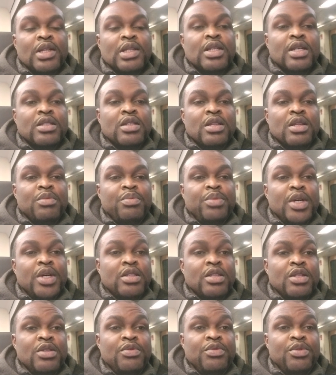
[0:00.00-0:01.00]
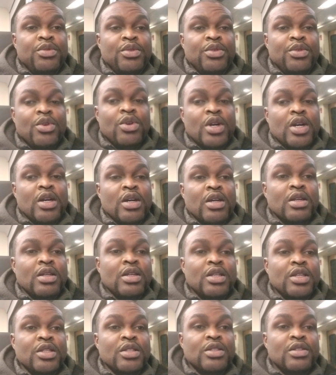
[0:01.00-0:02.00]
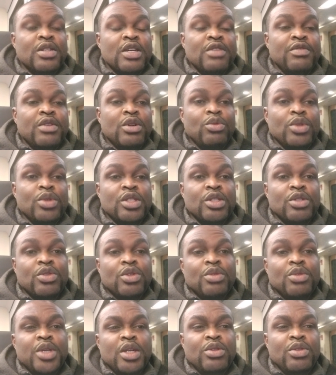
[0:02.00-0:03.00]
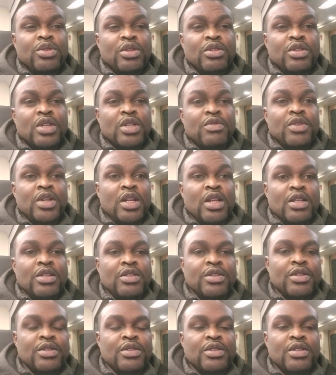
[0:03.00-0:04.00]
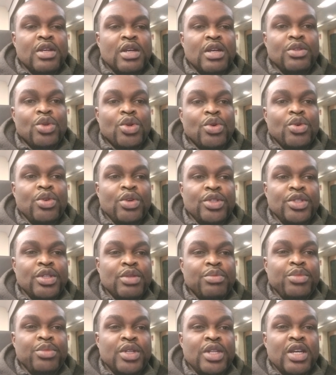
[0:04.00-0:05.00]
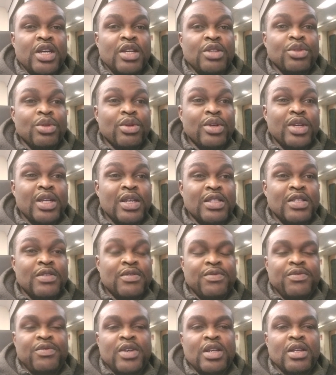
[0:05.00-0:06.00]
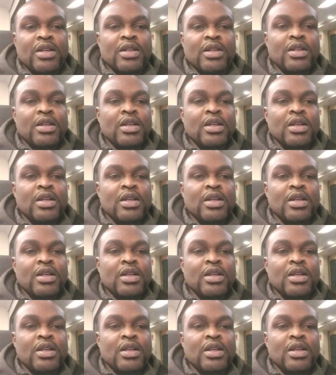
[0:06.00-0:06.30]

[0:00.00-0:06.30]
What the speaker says: That in the past, if you are a driver with European Union driving license and you cross the border and you get a fine